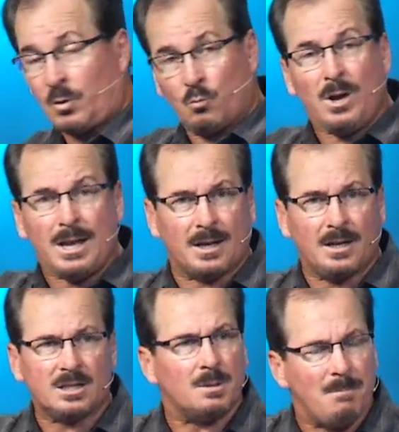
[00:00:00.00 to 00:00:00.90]
Read it.
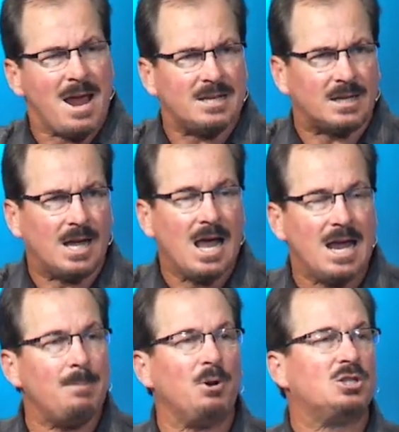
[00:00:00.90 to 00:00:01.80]
It's amazing.
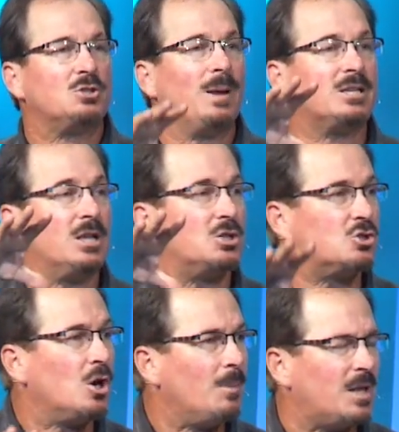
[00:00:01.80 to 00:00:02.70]
He preaches basically a
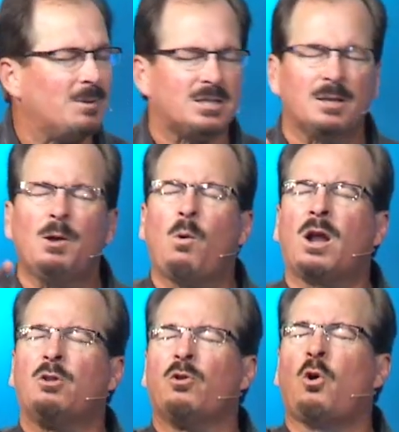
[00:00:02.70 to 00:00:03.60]
sermon to them and says, Let me
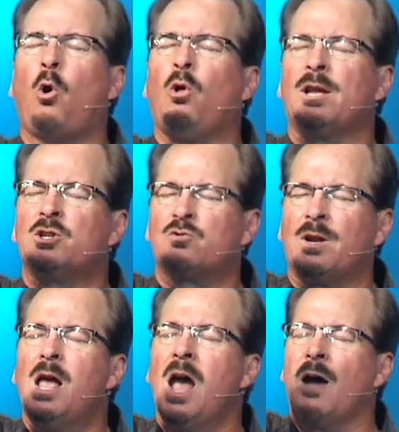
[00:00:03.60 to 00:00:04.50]
walk you through the whole
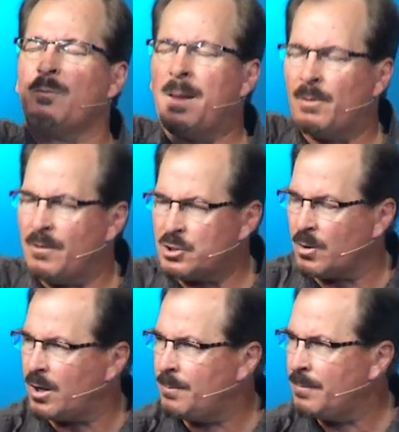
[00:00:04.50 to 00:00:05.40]
history of the people of
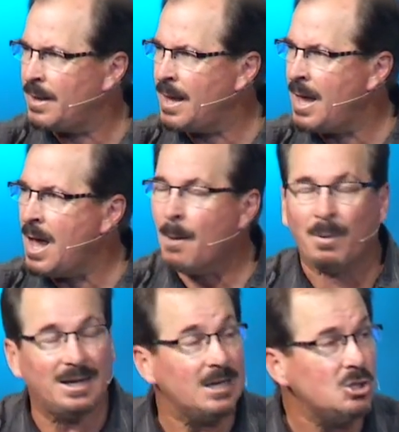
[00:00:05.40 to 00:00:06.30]
Israel. But
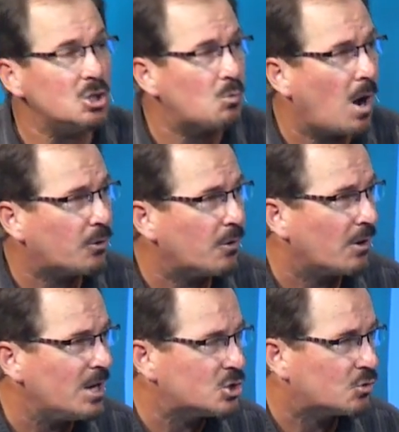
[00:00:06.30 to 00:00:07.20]
he doesn't just walk through their
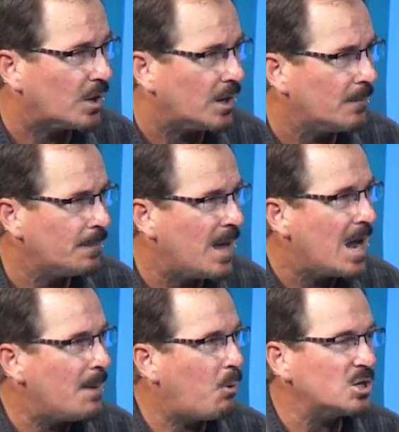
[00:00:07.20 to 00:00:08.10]
history,
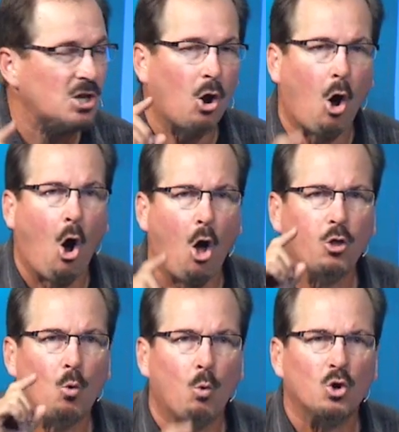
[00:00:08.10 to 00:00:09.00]
he points out all
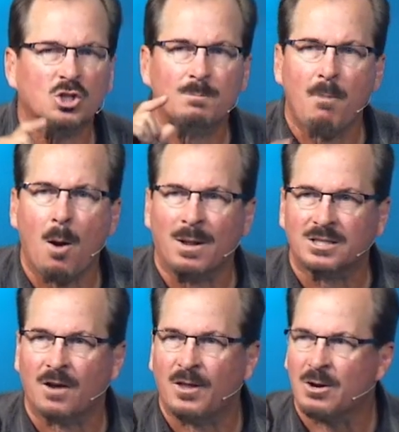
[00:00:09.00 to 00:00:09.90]
the worst moments
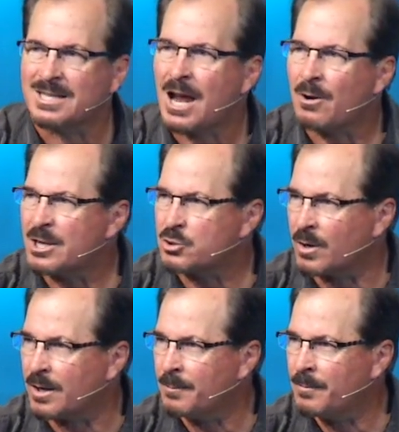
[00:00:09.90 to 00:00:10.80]
of their entire
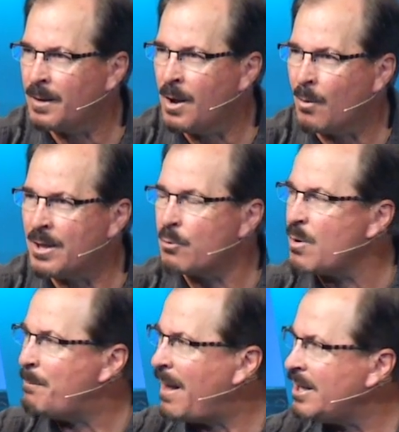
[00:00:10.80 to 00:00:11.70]
history when they were
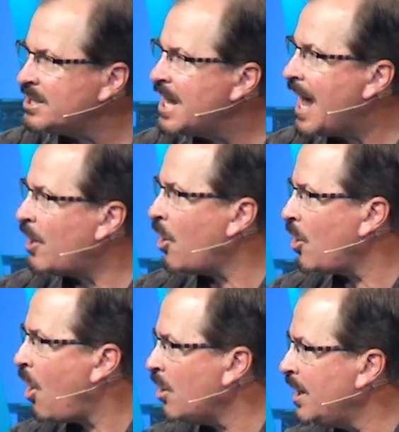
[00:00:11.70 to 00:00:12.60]
rebellious and hard
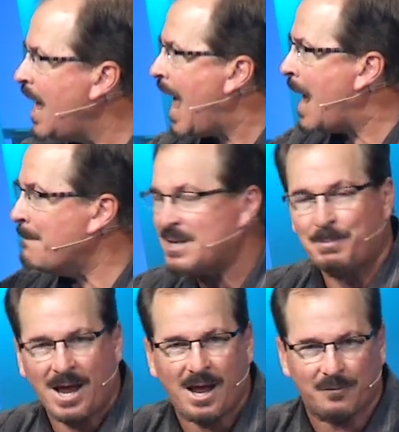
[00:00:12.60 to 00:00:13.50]
hearted and
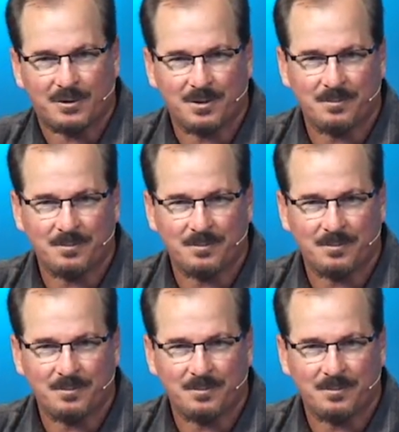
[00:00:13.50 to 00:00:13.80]
misbehaved.